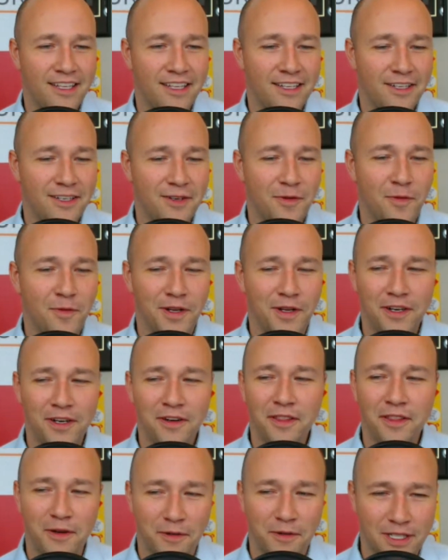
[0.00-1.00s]
No
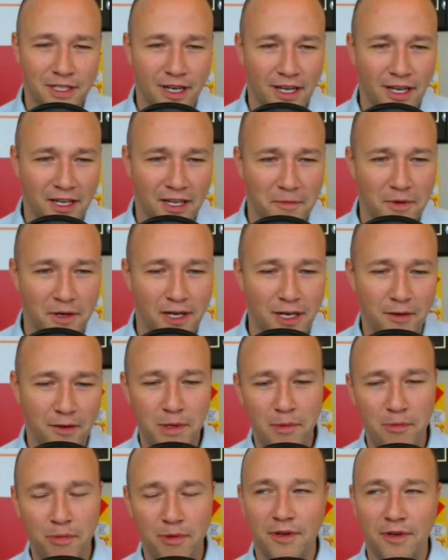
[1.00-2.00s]
wonder they were talking about it.
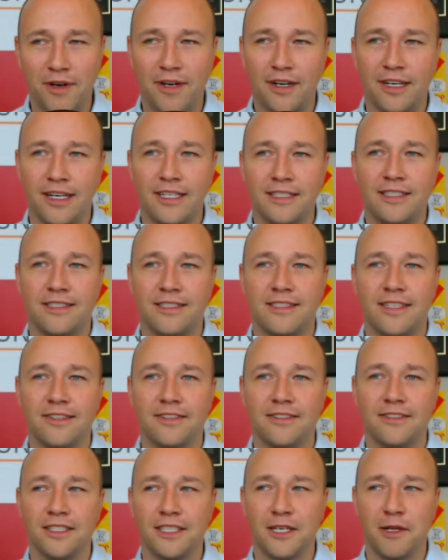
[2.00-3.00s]
People aren't
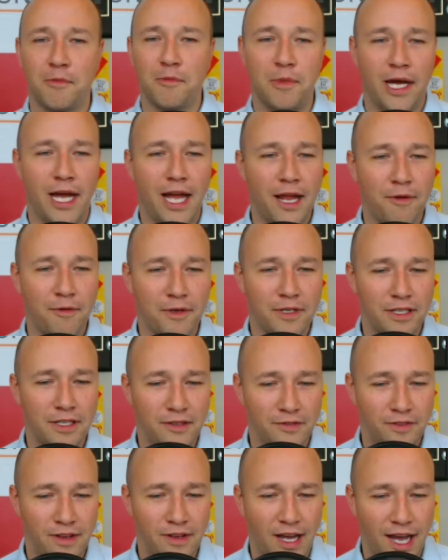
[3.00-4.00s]
necessarily going to buy what
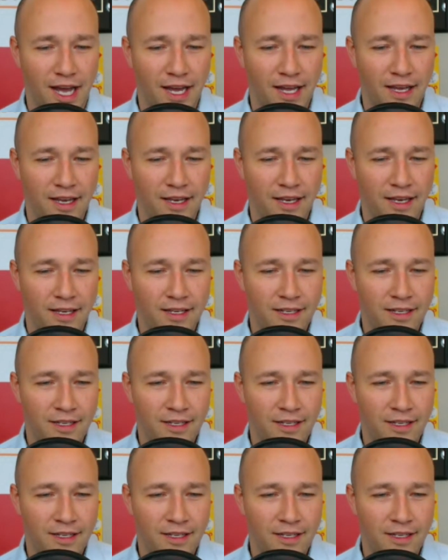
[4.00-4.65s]
you've got